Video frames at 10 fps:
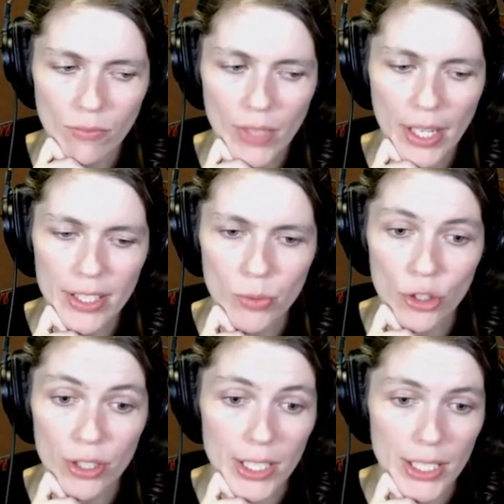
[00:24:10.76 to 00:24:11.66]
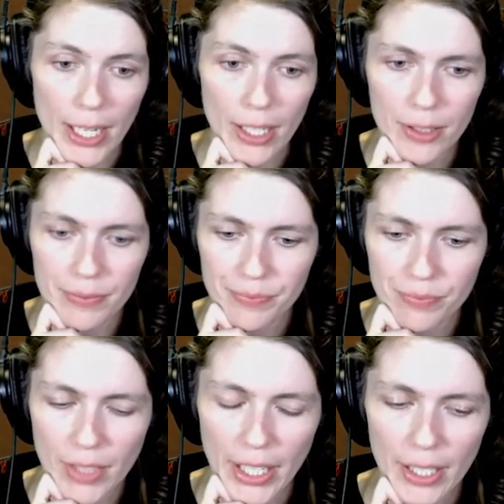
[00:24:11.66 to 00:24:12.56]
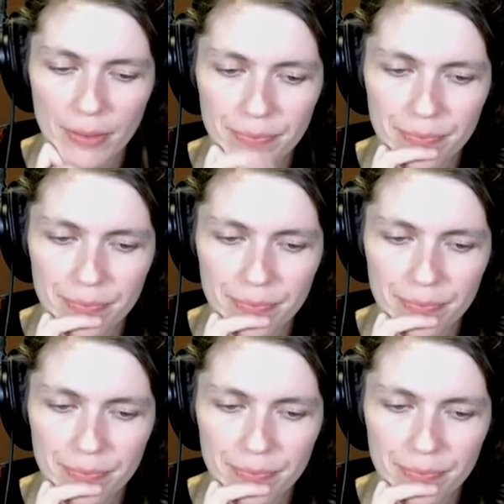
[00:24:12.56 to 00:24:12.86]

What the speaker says: I guess we'll just attack again.